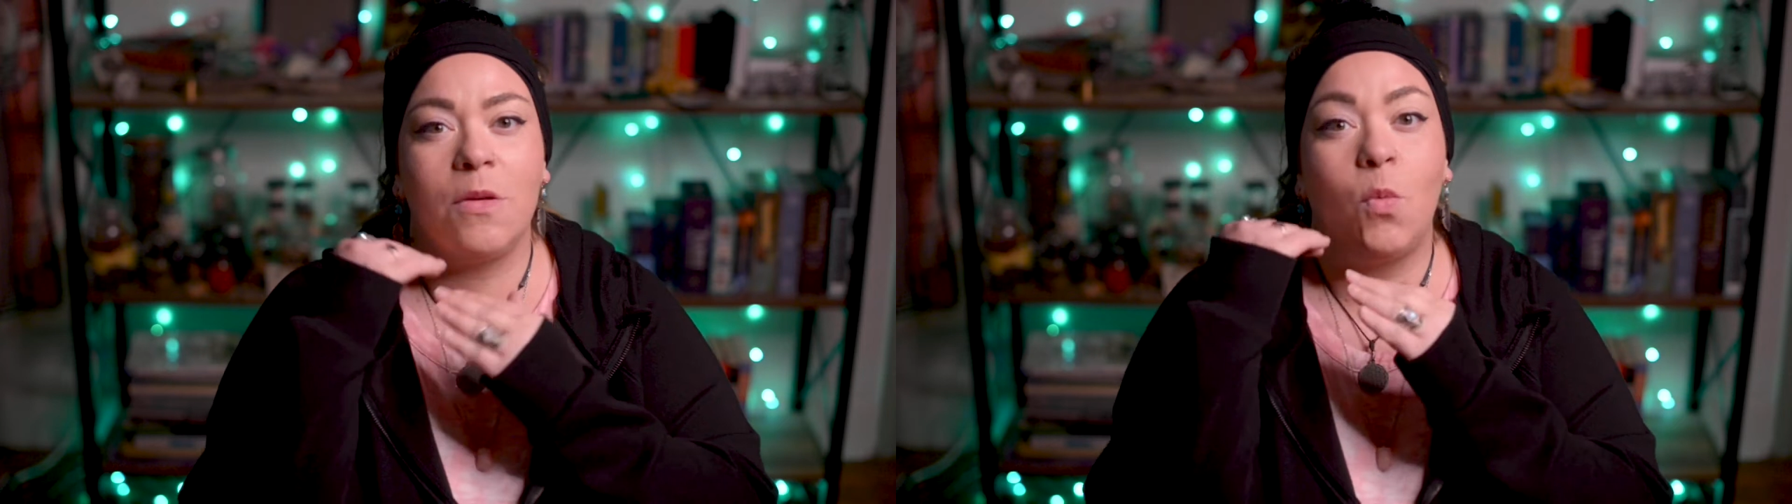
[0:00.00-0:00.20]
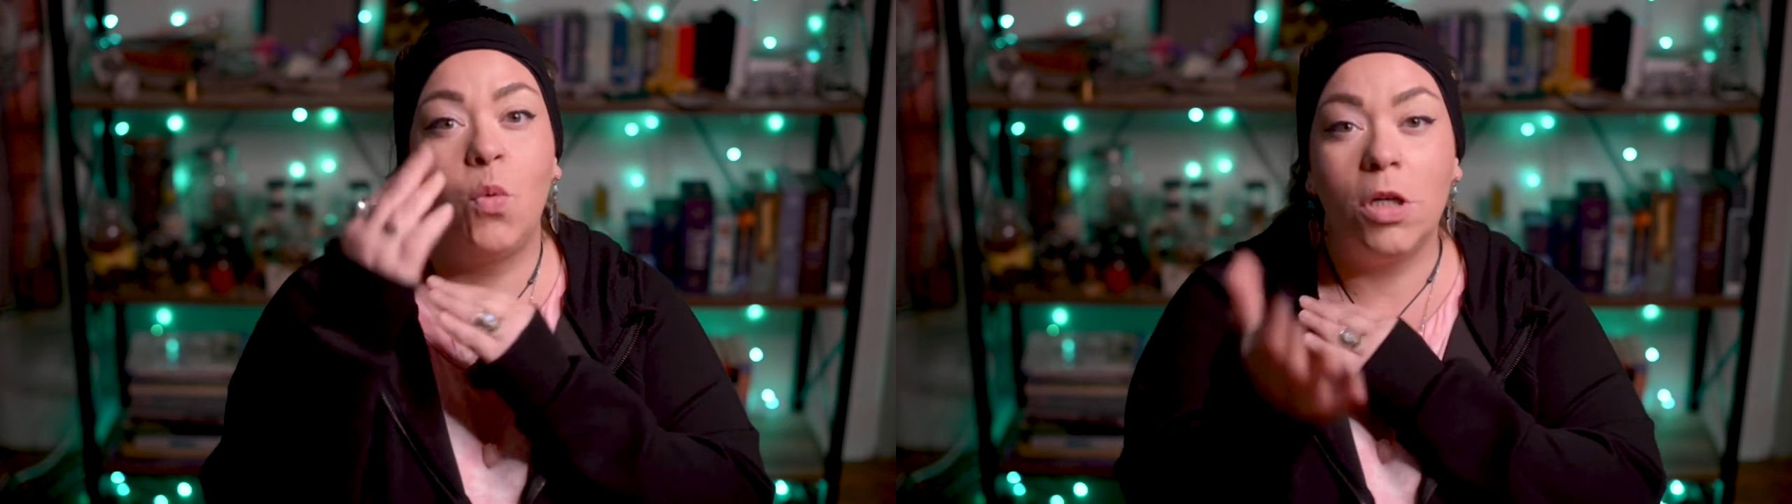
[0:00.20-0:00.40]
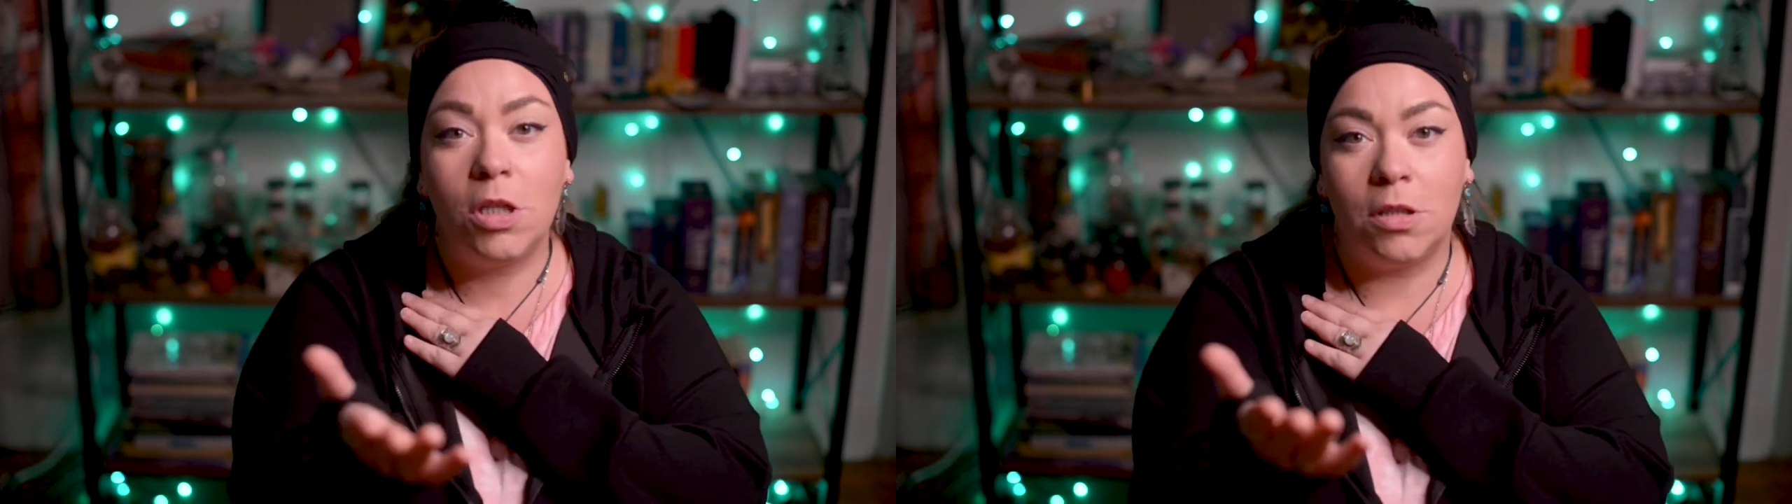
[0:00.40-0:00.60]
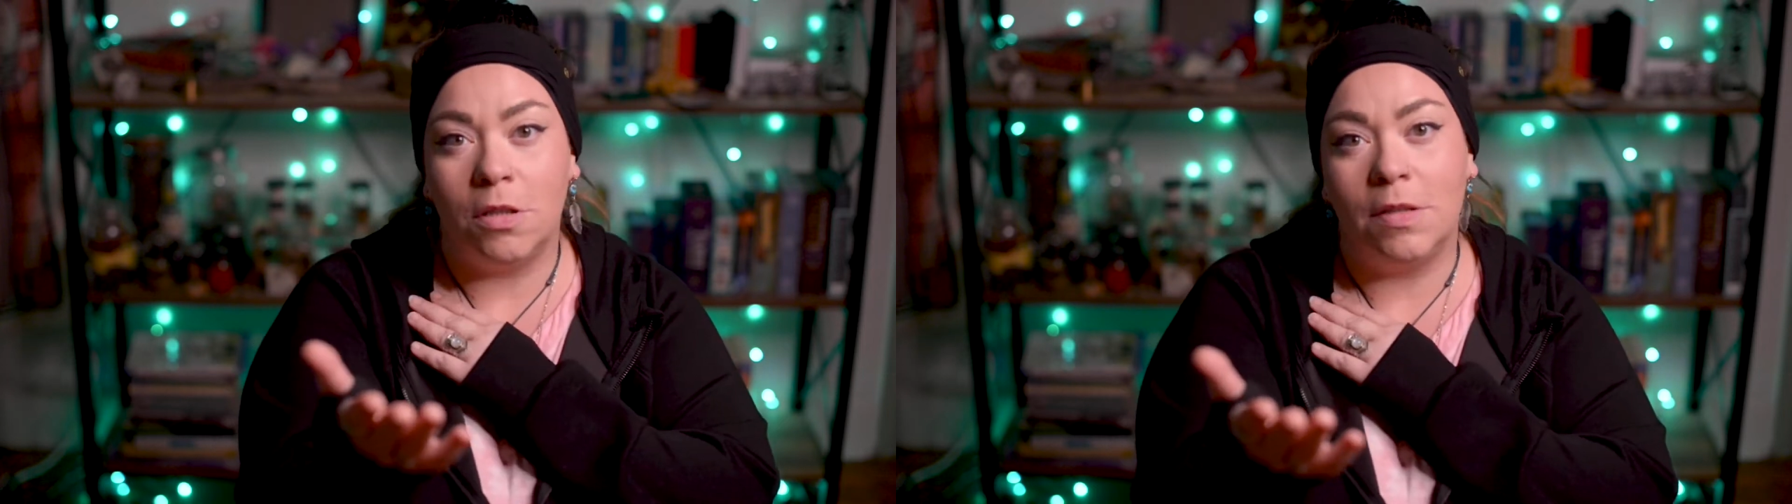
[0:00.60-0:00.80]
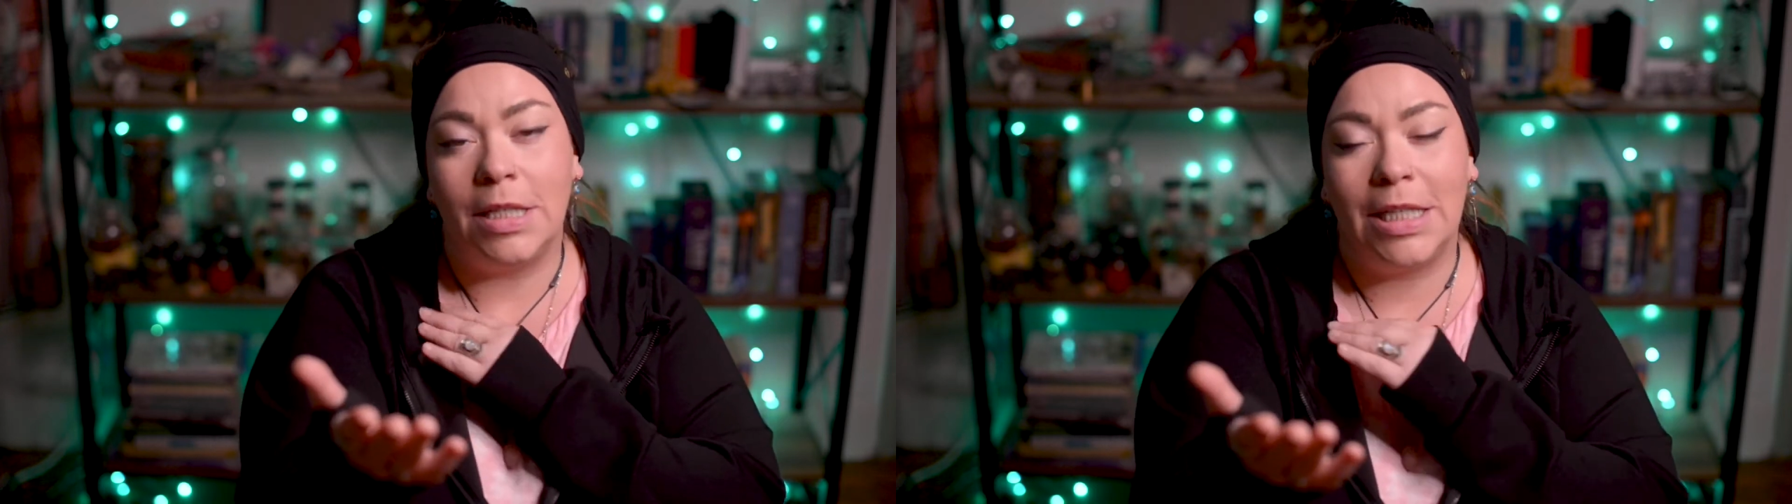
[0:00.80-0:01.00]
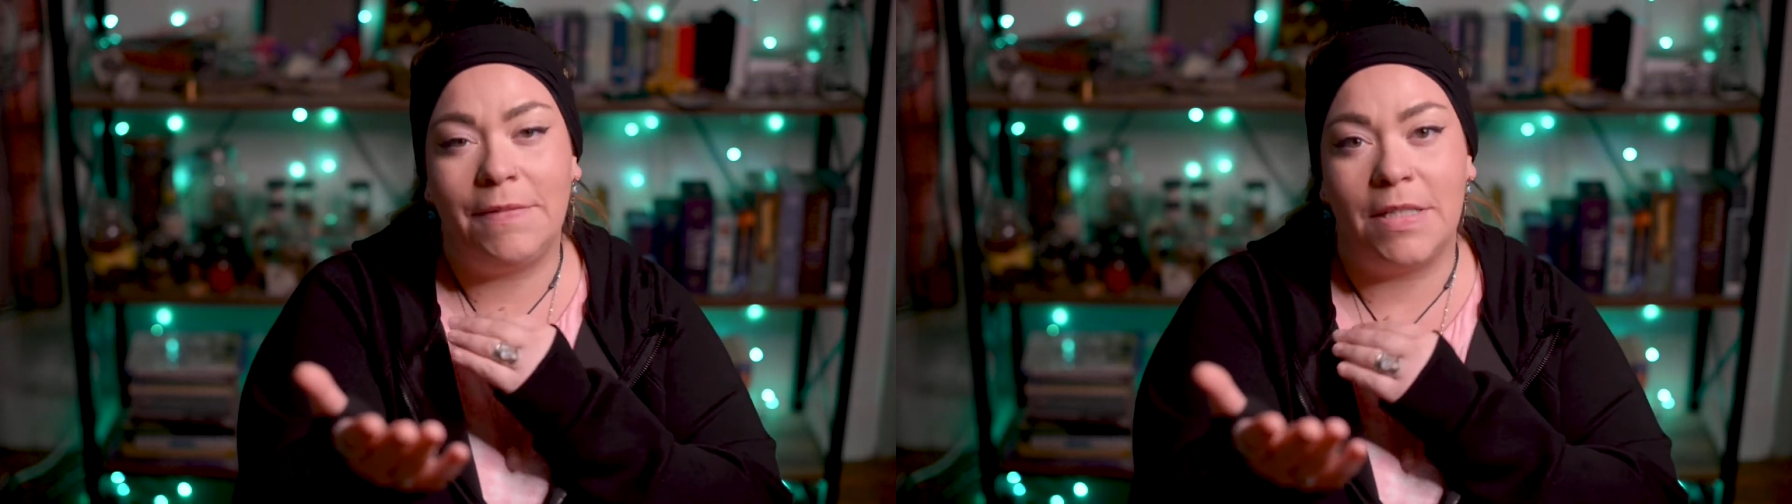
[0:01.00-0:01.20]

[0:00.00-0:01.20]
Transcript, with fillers: the workload that i have